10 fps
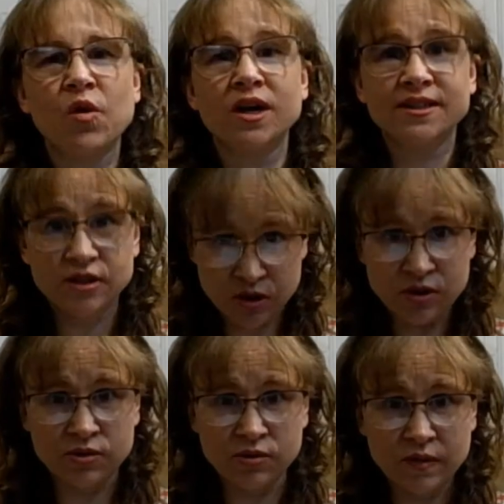to
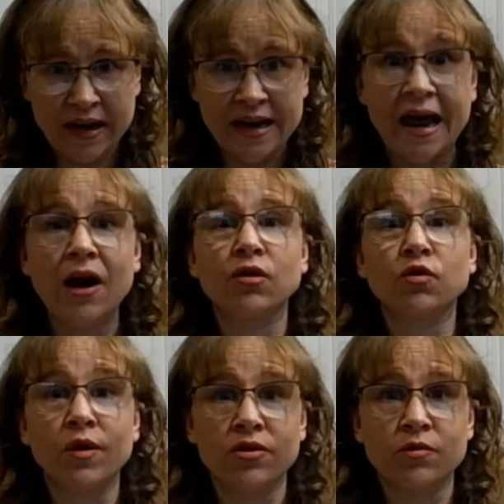do, and how do
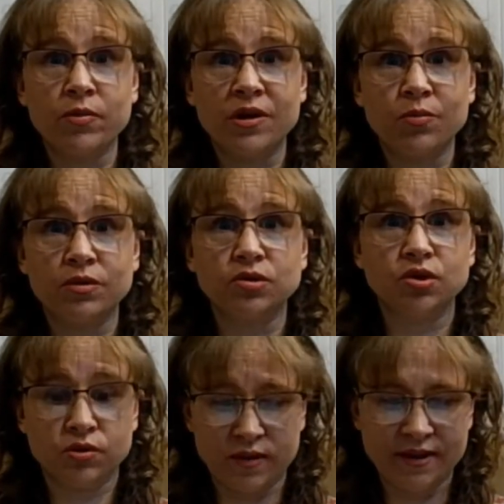other people
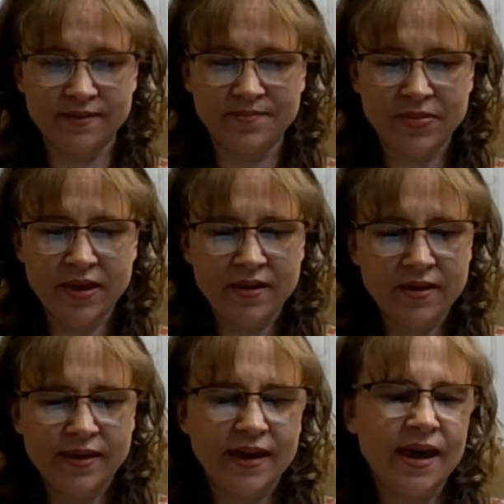do it?
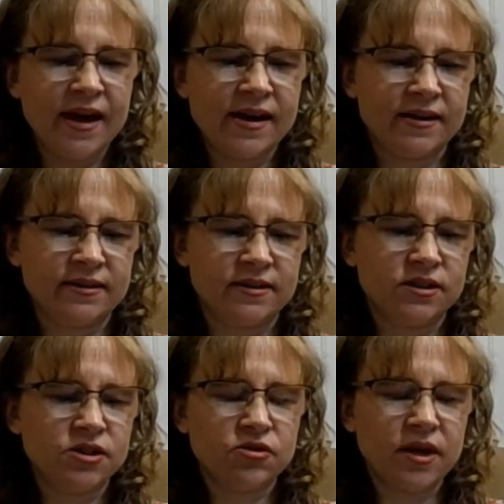And
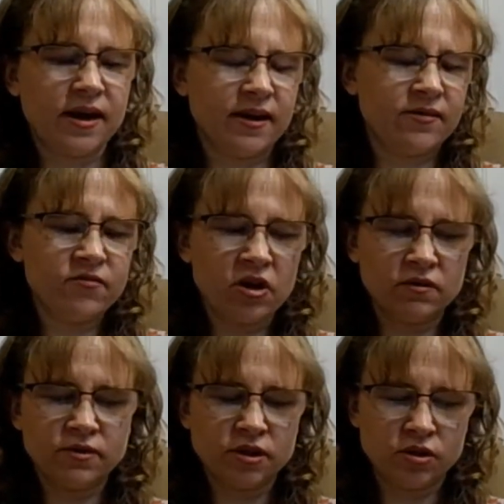so that
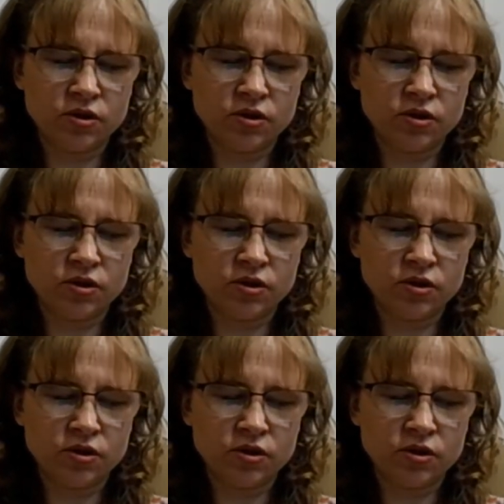involves doing